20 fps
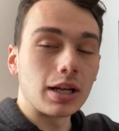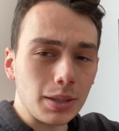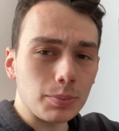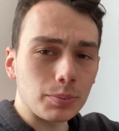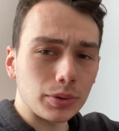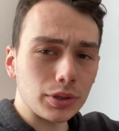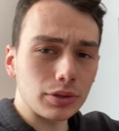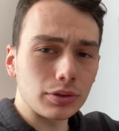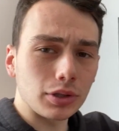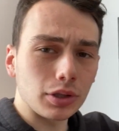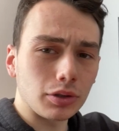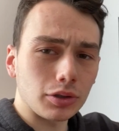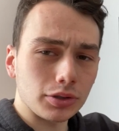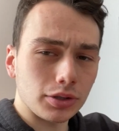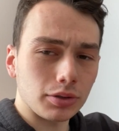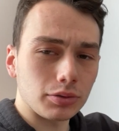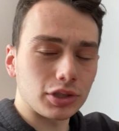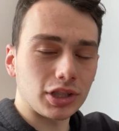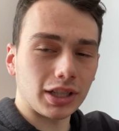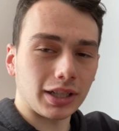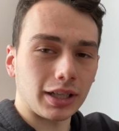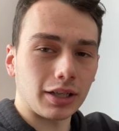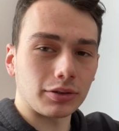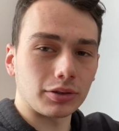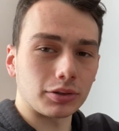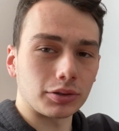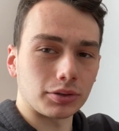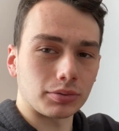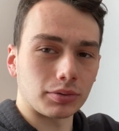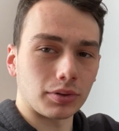but you can also check out
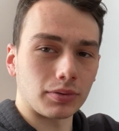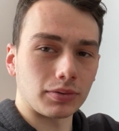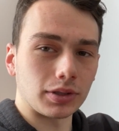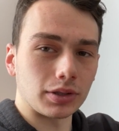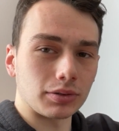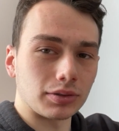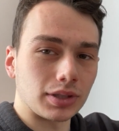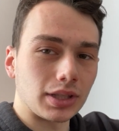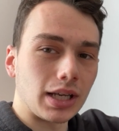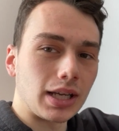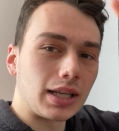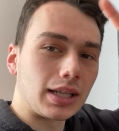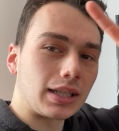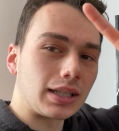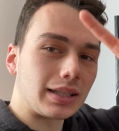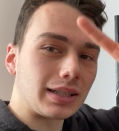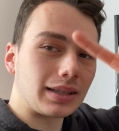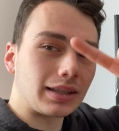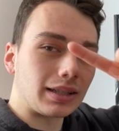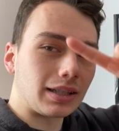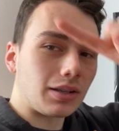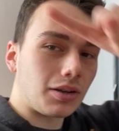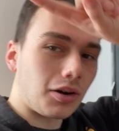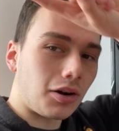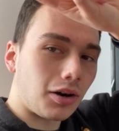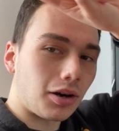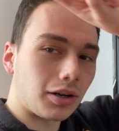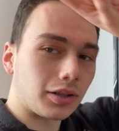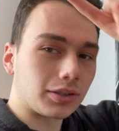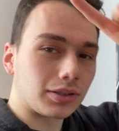those reviews in the
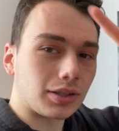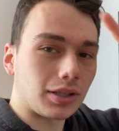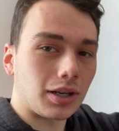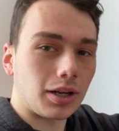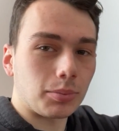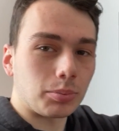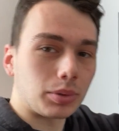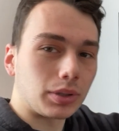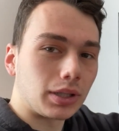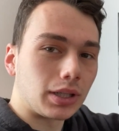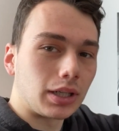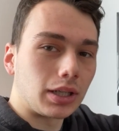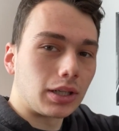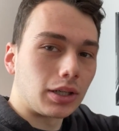cards up